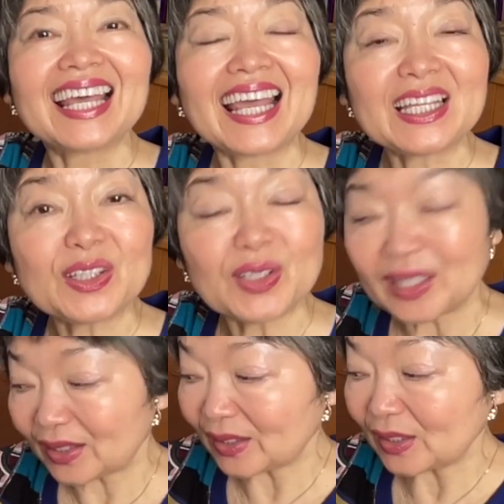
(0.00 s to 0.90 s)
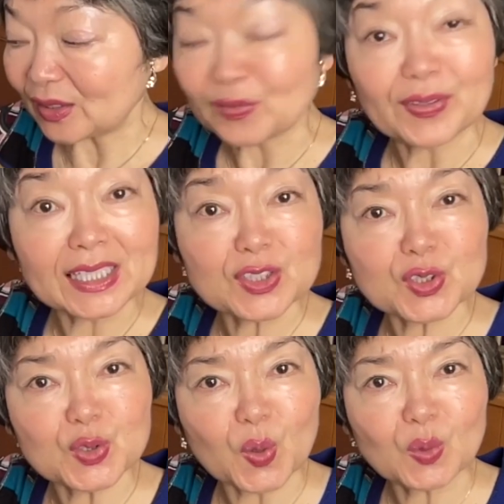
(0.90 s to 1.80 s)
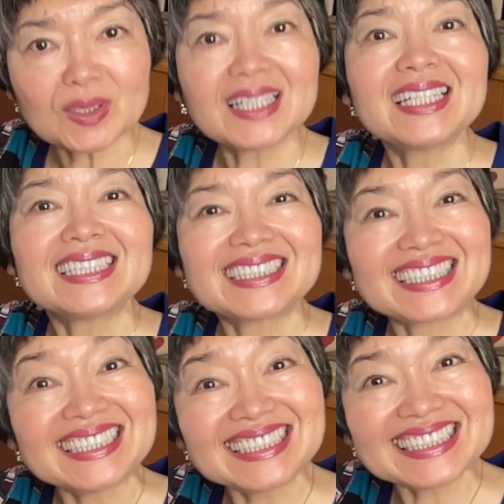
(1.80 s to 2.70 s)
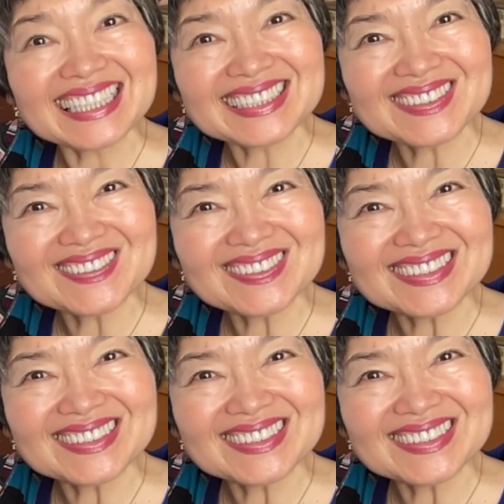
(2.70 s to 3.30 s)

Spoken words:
And fresh snow, shinsetsu,